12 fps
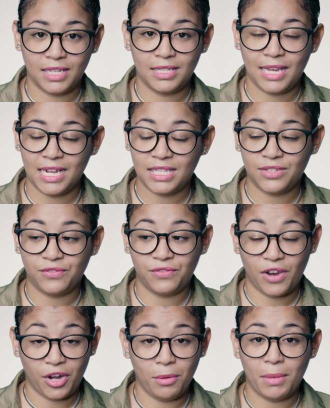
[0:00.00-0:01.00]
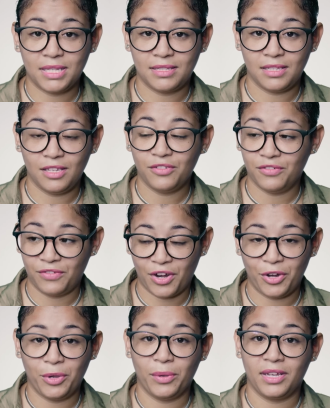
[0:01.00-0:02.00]
It gets very messy
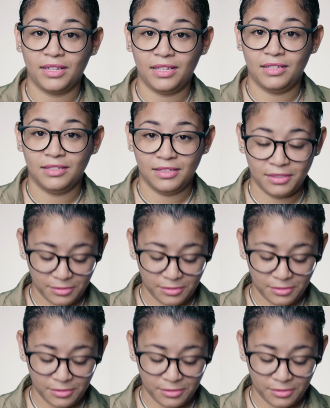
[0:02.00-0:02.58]
very quickly.